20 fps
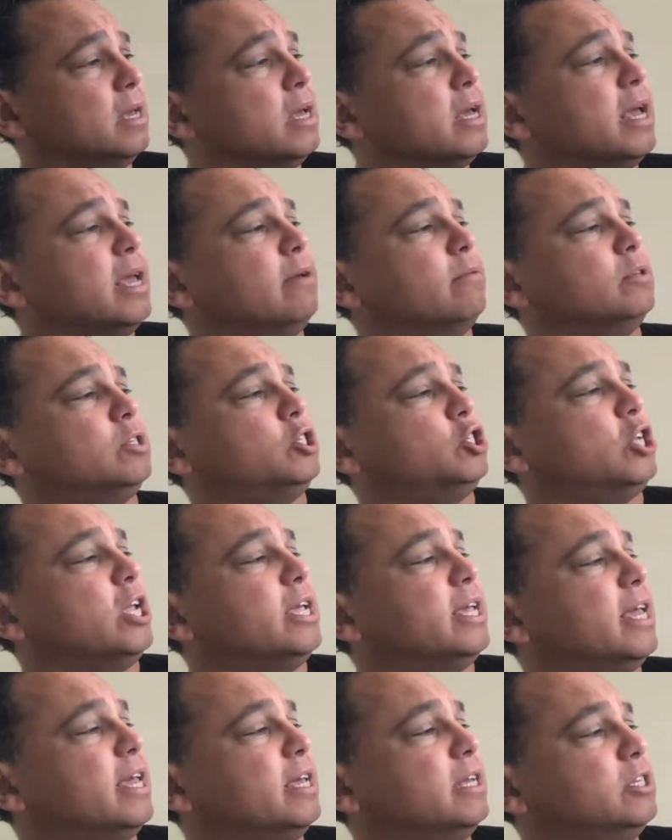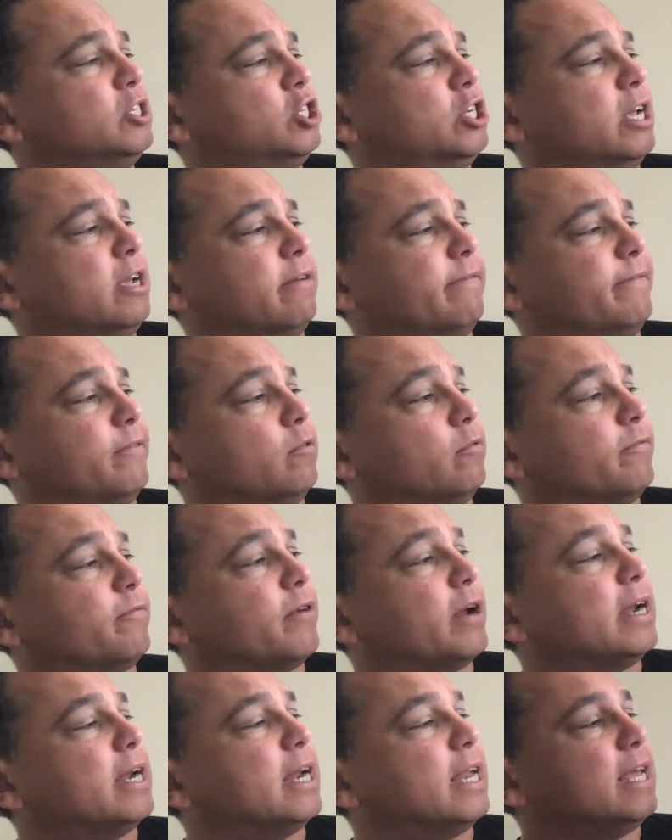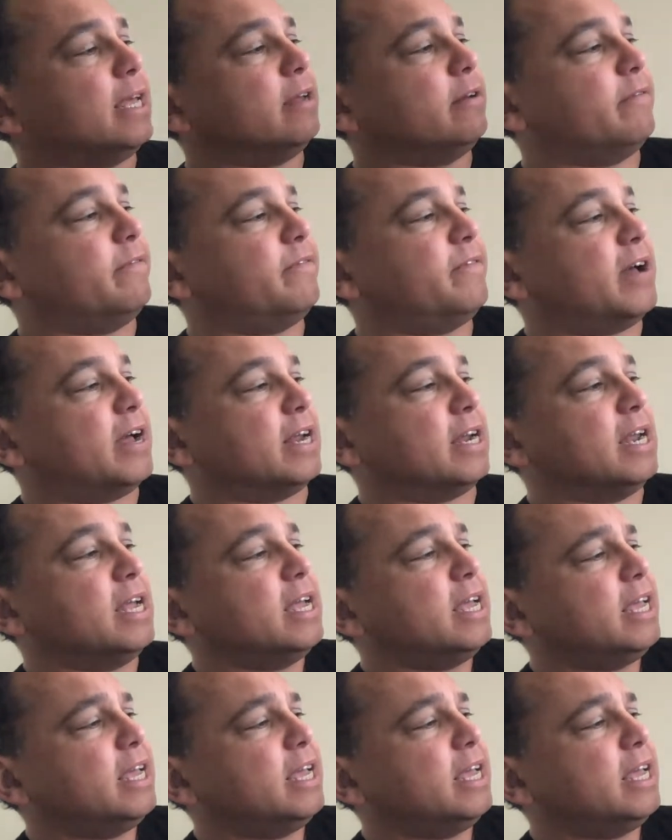He was cheeky and cheerful, friendly and fun.